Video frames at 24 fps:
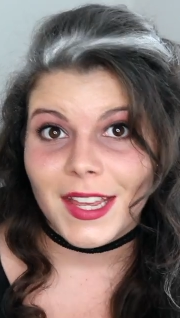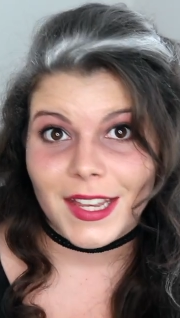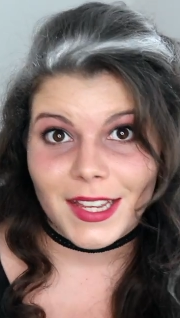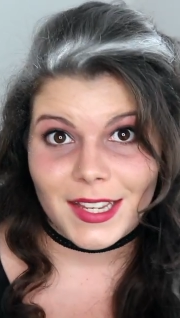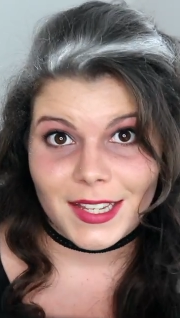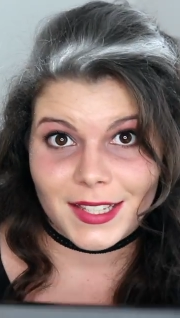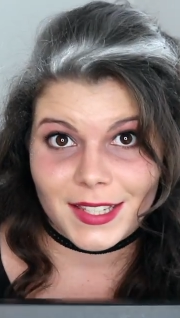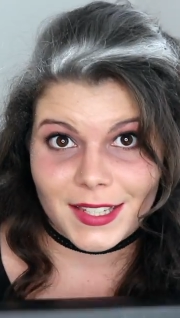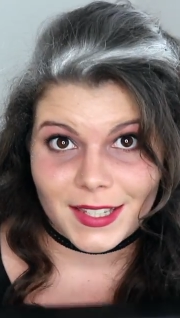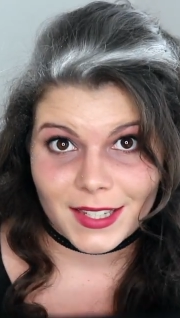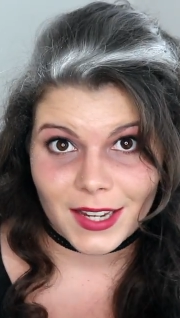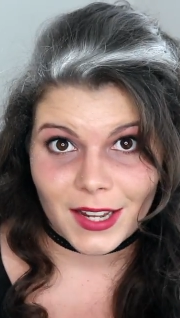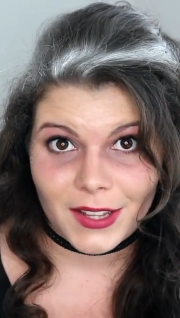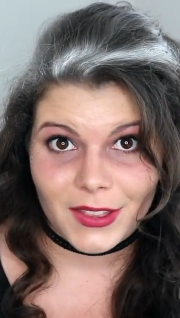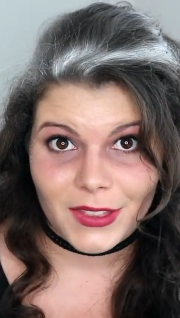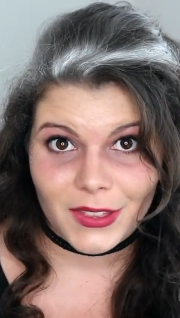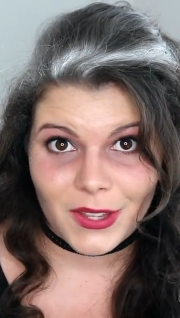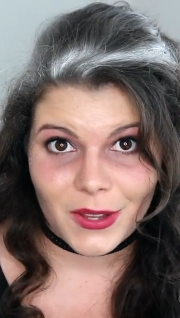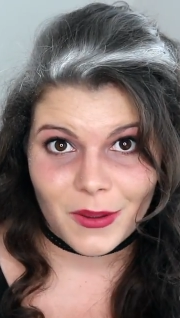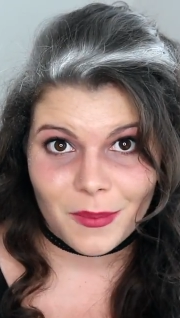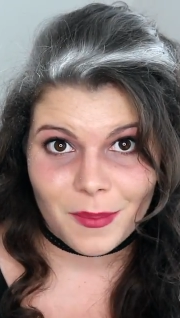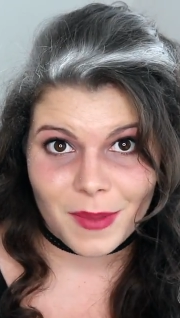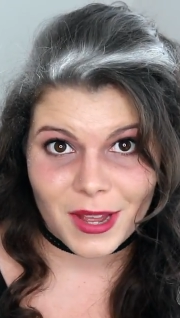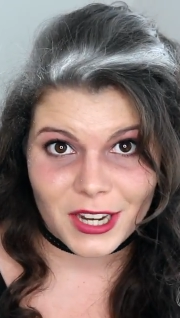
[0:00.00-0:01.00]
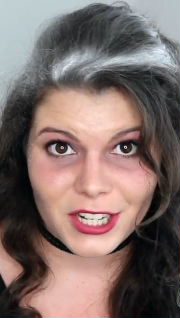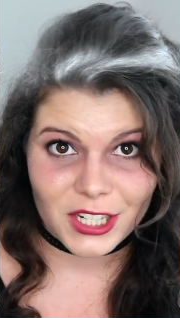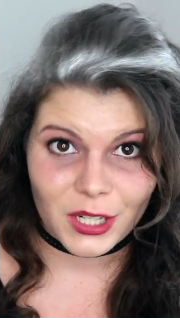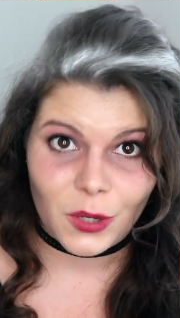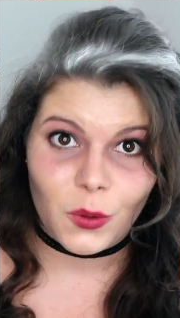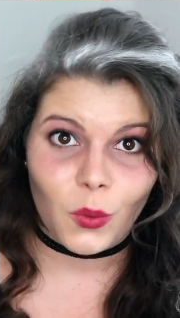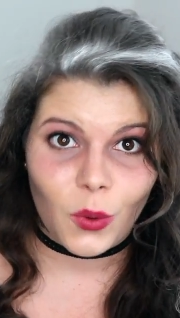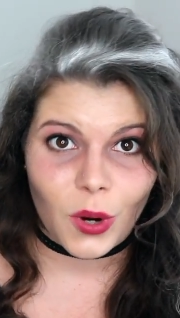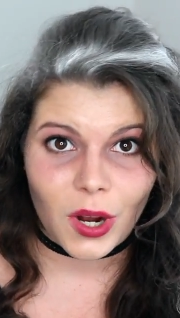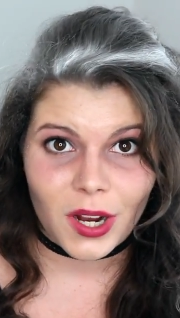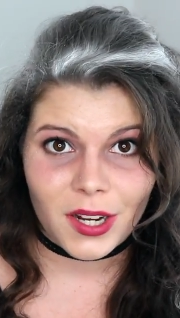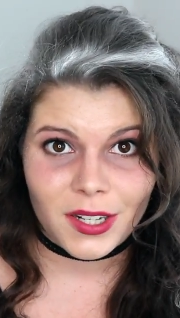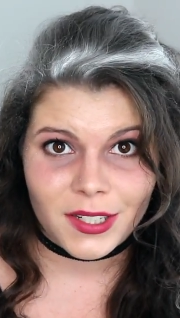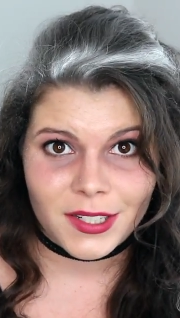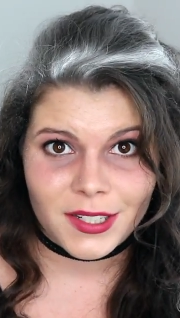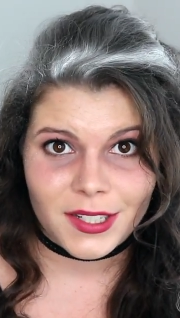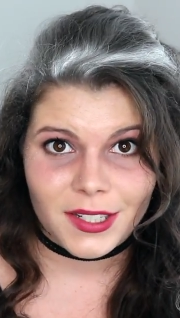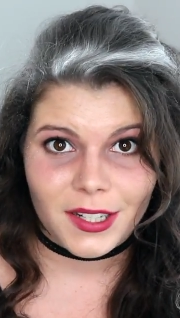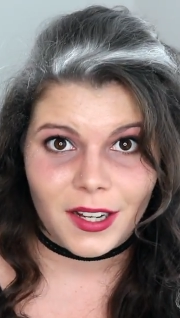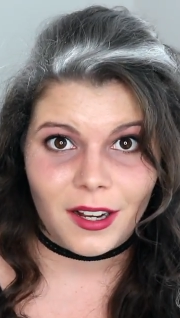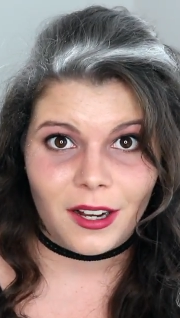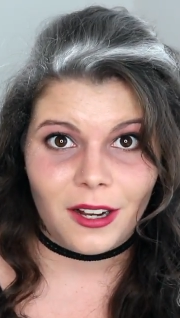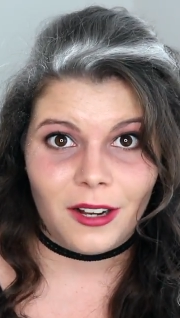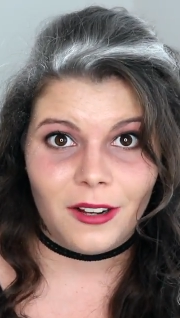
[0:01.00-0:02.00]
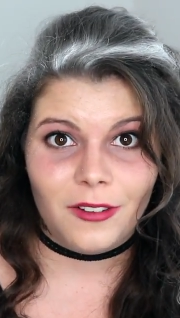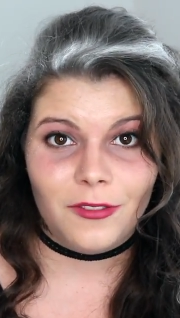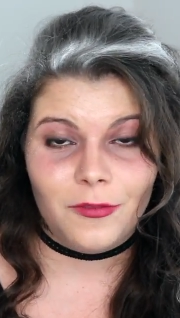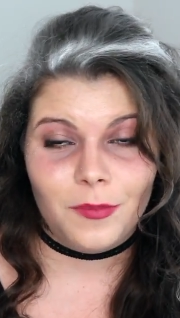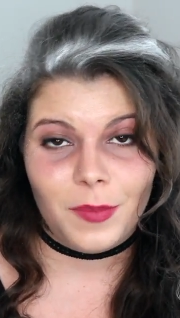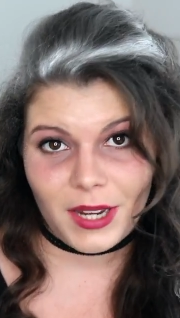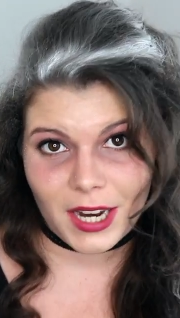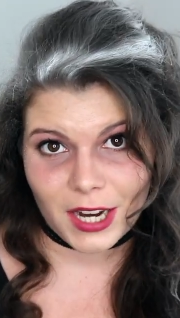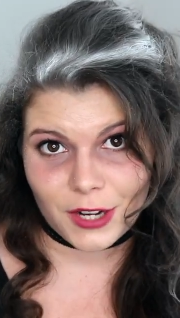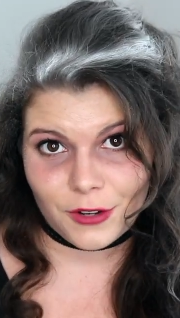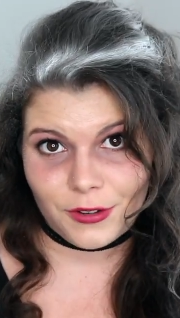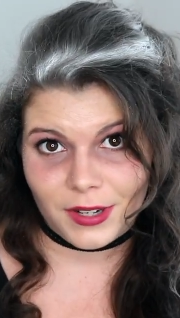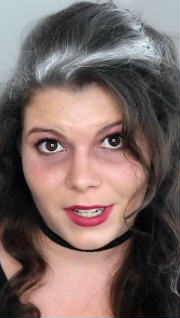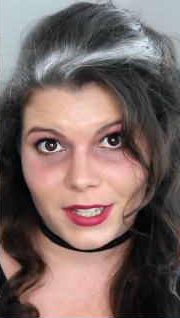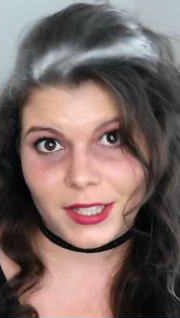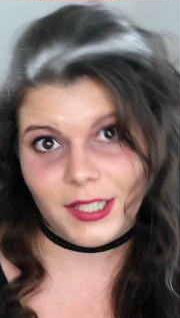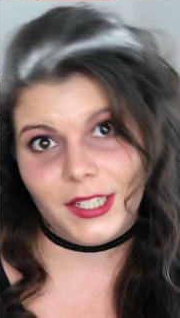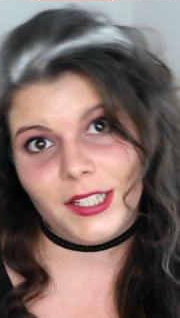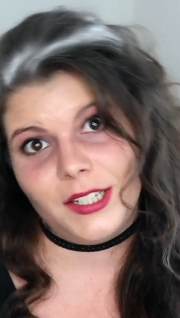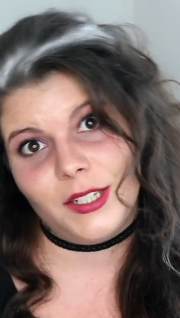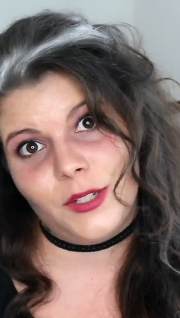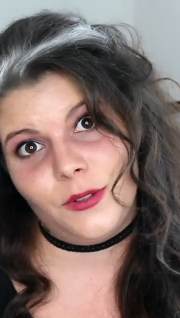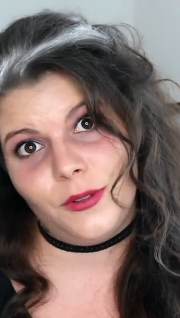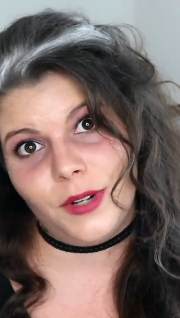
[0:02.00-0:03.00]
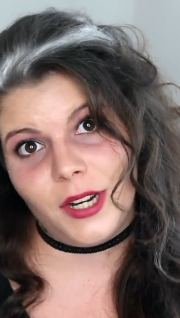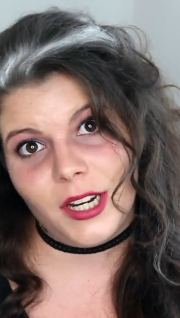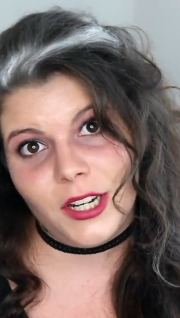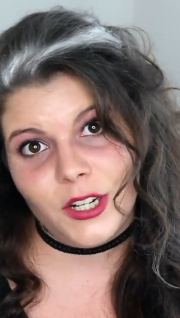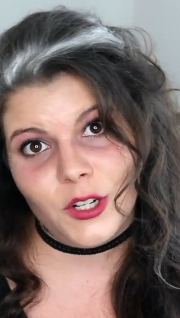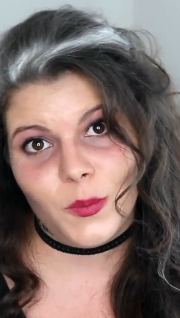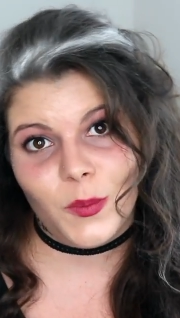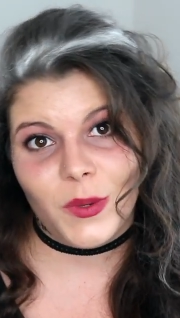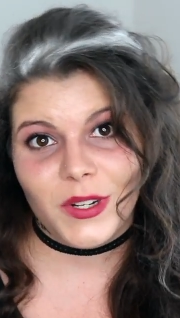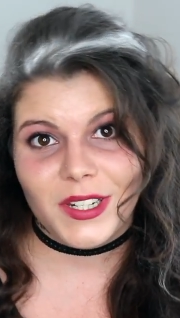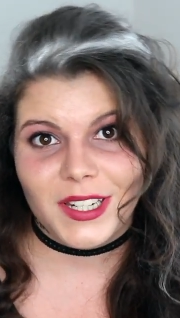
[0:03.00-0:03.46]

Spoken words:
It's not the magic wand of Bellatrix Lestrange,